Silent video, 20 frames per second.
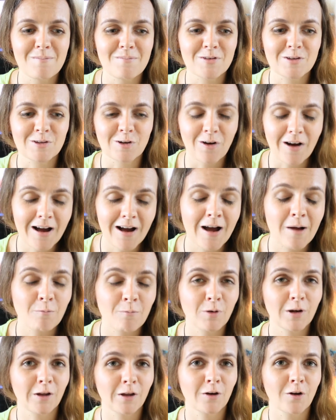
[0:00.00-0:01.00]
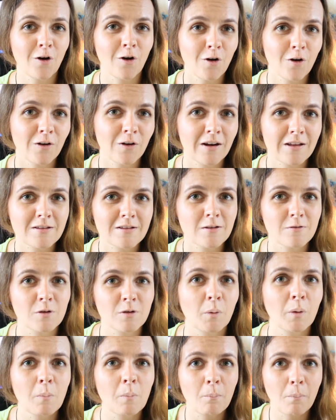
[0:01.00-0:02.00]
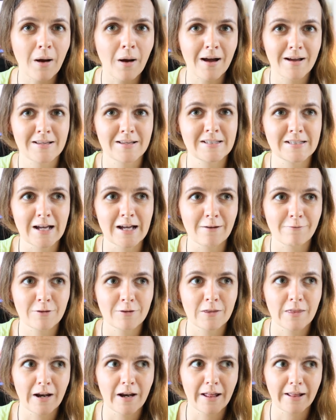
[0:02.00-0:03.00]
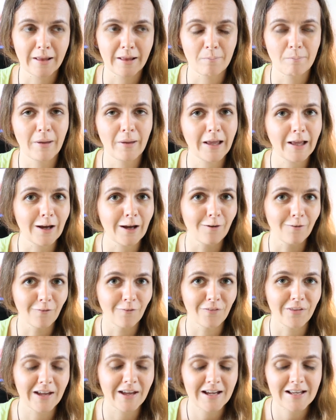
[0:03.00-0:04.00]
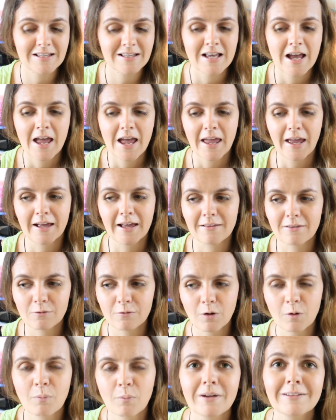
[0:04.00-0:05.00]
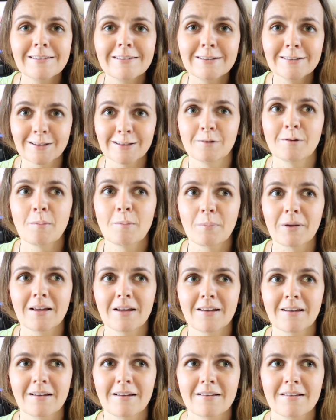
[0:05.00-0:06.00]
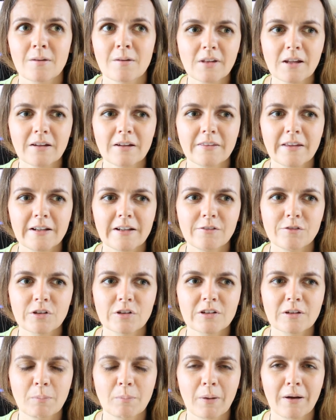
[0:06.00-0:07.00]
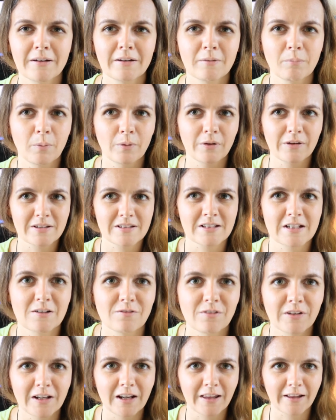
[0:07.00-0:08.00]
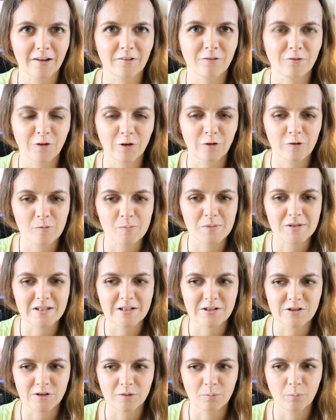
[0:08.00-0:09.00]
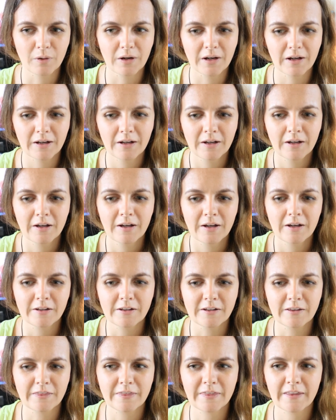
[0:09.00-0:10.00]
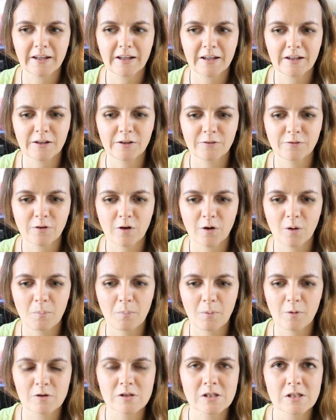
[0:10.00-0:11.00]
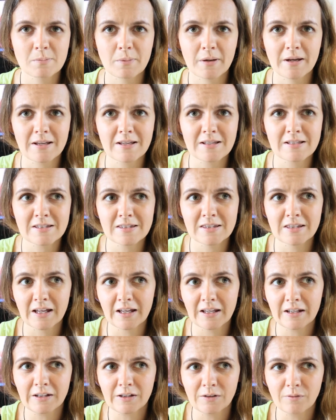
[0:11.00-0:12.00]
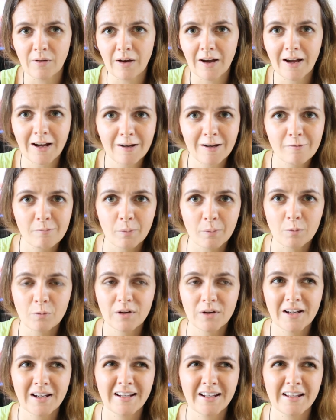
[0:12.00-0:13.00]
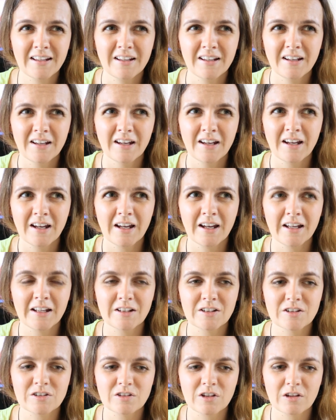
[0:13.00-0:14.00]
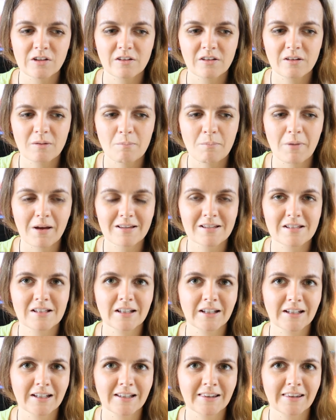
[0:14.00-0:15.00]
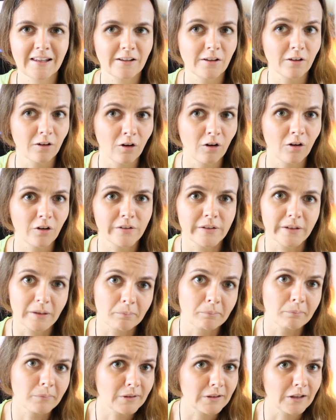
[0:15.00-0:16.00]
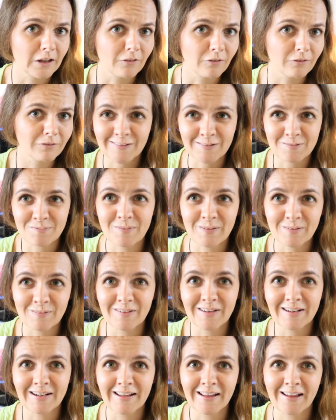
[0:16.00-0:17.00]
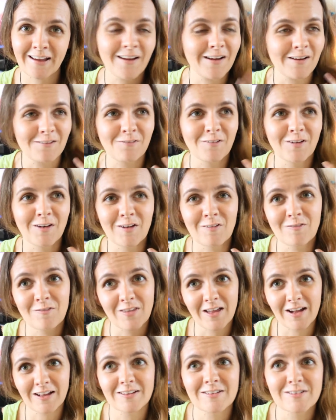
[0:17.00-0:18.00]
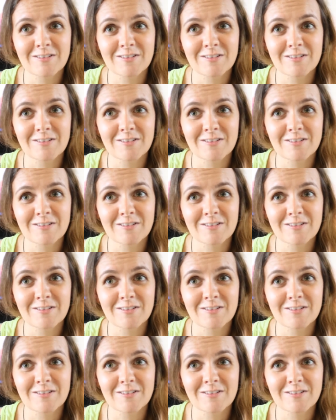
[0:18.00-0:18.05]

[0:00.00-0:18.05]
so I'm really going to organise stuff, so I'm going to buy stuff so that I can make it all nice. It's the wrong way to do it, because then you've just kind of put yourself in like a false position where you think you've got more space than you have, but really it's just masking that you're hoarding stuff. Just be really careful of that